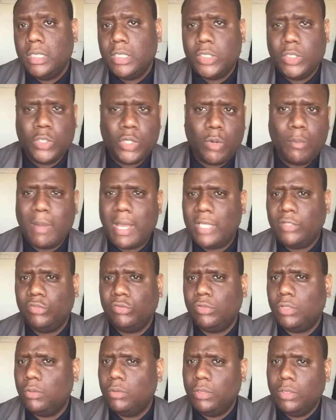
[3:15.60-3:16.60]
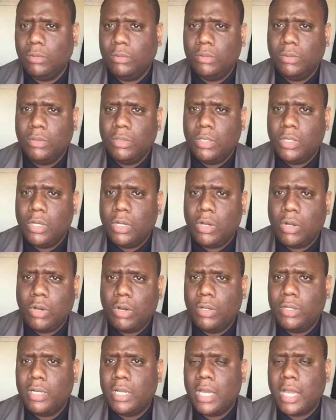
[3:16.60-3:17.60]
you know my solo
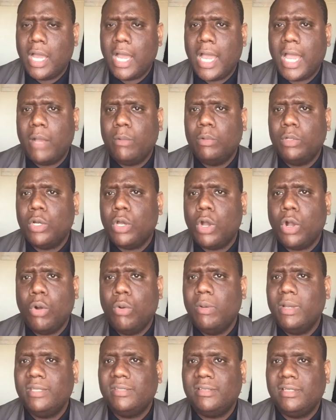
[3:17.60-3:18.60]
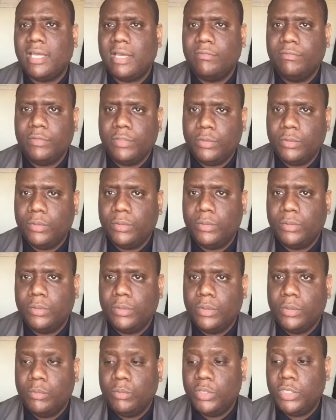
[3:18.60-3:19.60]
on I Will Always Love You,
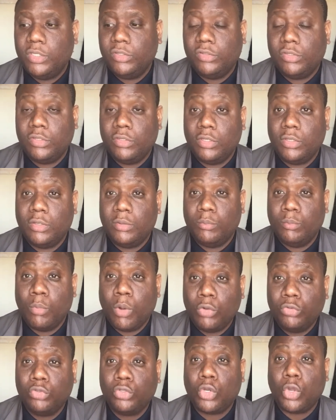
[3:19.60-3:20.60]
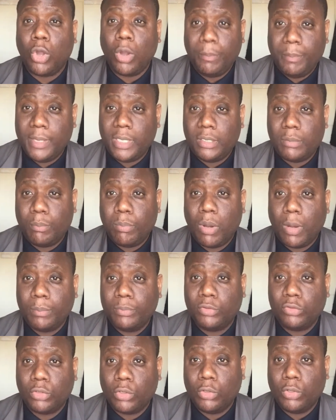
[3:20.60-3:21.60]
which is the most copied
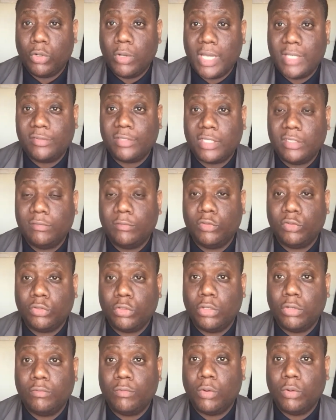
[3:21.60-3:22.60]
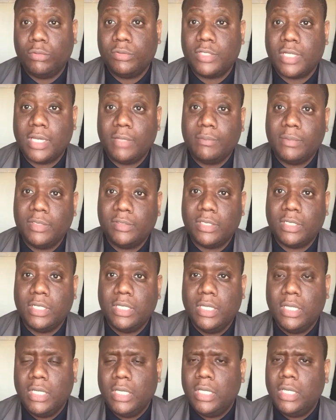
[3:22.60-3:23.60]
pop solo and saxophone solo of all time. He said,
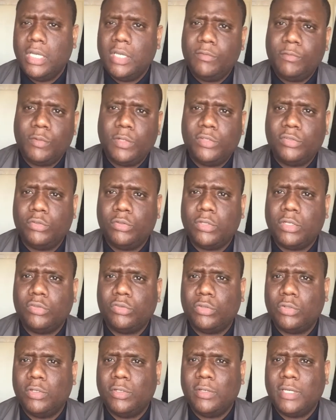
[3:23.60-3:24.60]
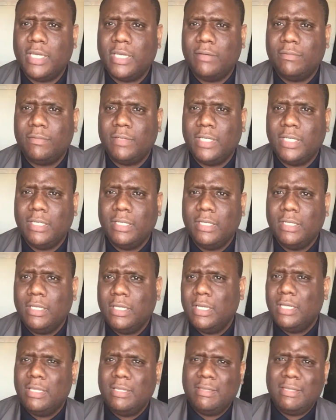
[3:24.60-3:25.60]
if you listen to that solo carefully,
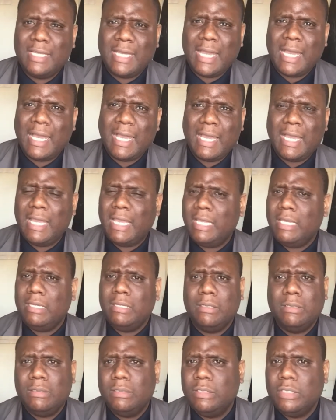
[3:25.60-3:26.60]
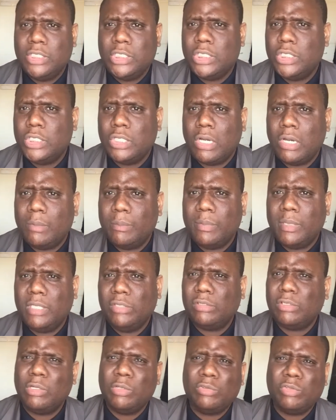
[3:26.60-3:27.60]
the high G sharp
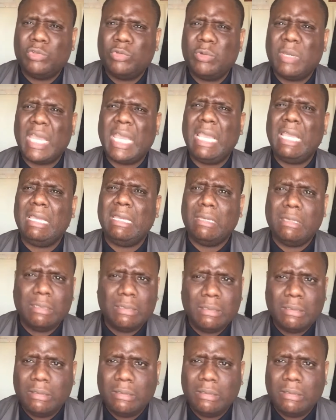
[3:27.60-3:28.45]
is closer to A